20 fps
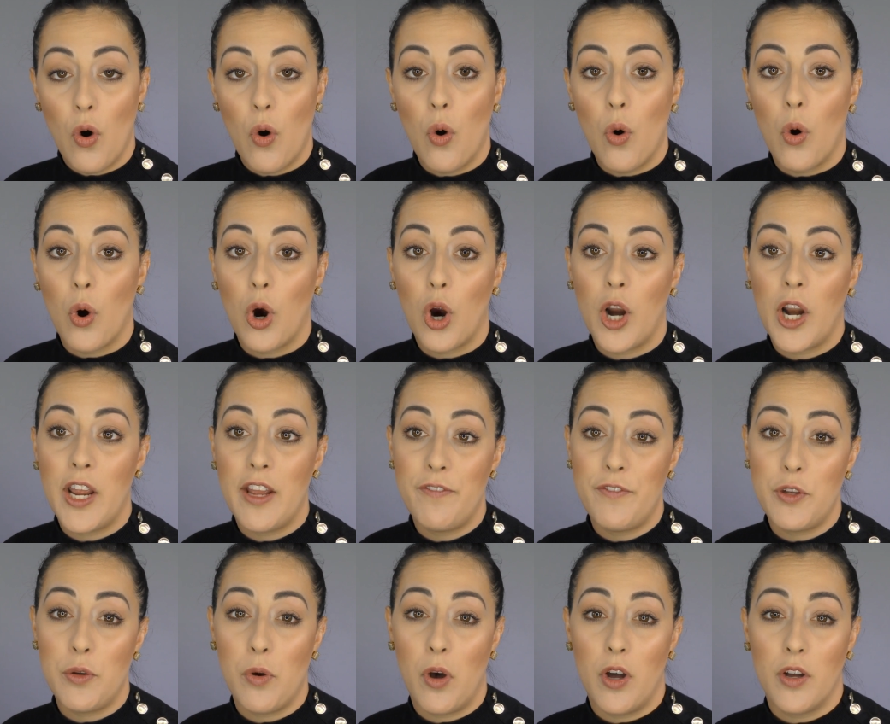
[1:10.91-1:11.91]
or
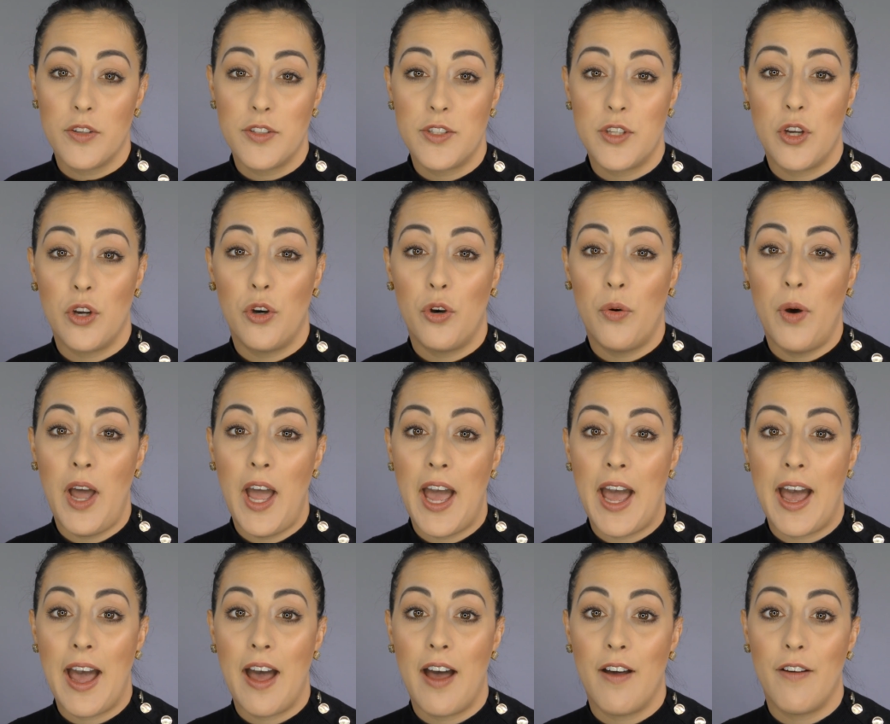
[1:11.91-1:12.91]
if you also
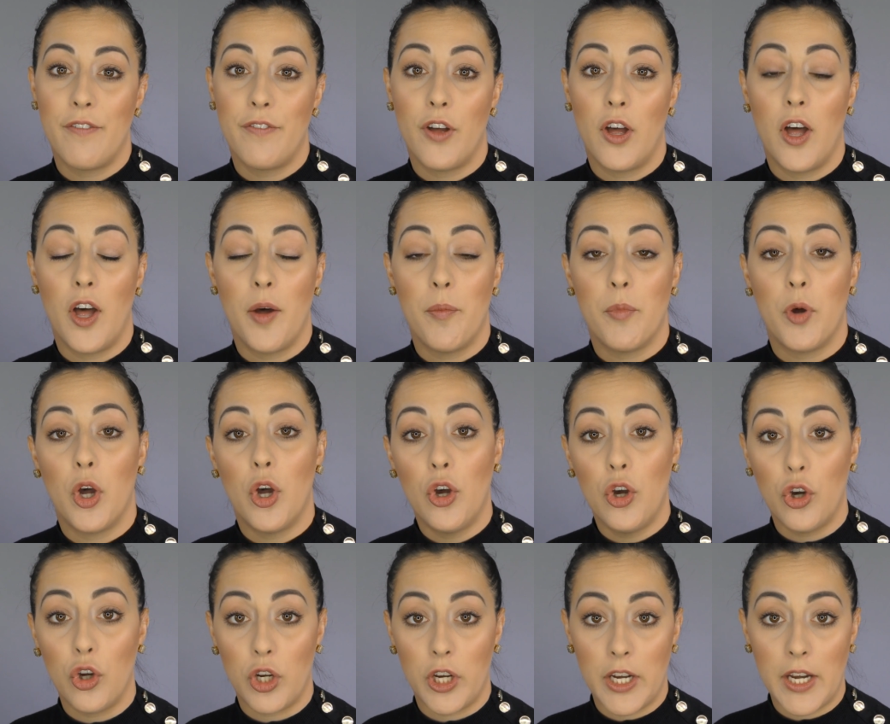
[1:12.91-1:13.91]
have a
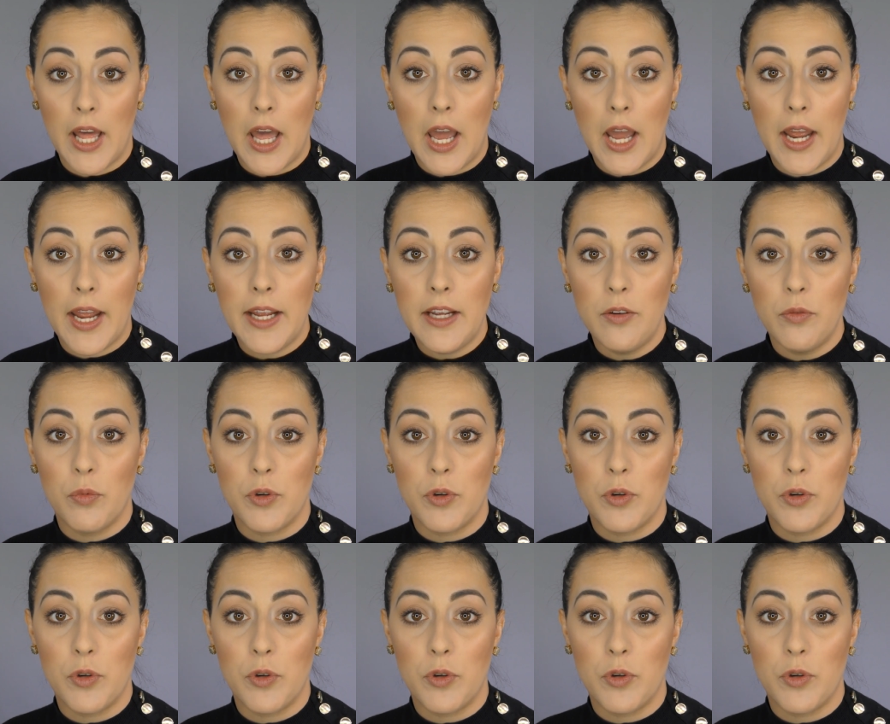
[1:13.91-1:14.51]
hooded eye,